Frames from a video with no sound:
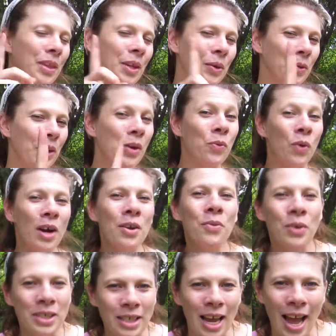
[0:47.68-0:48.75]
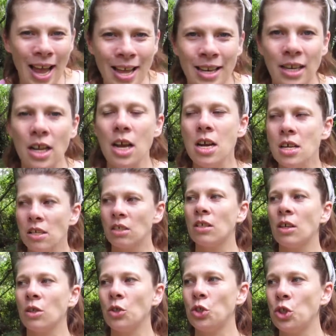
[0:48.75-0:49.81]
only one was a hen.
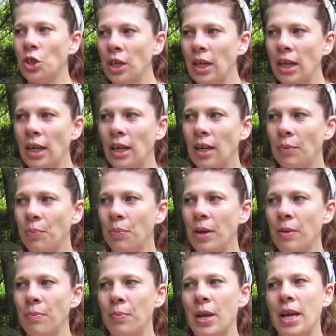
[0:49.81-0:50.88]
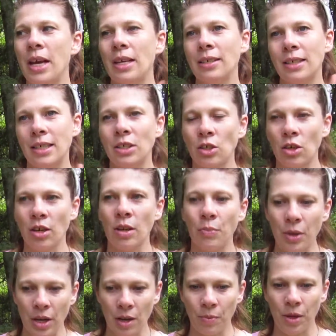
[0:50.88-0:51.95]
So she, because they started
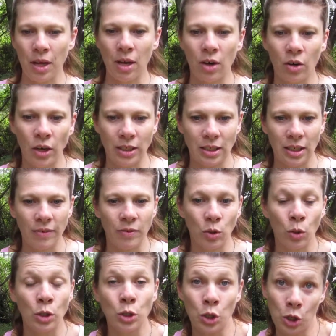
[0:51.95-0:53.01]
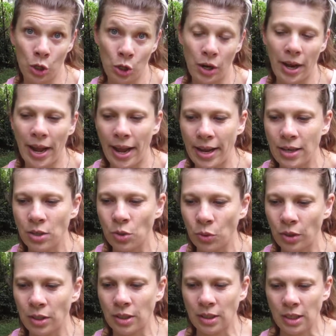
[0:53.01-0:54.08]
becoming aggressive towards her and
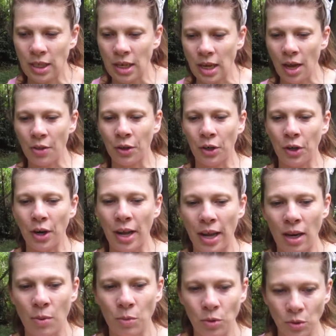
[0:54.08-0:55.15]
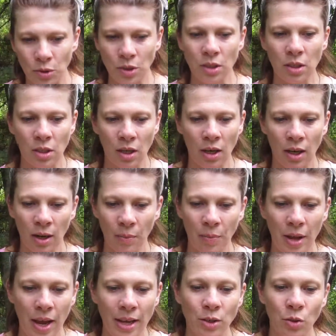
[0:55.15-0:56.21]
towards the other animals,
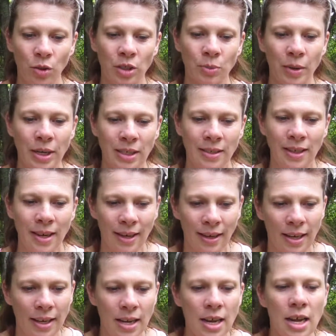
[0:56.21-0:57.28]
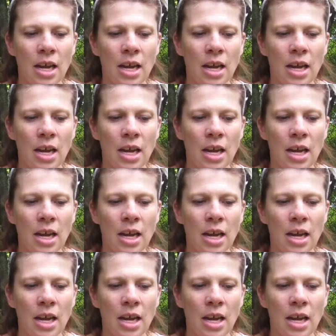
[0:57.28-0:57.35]
and towards my son,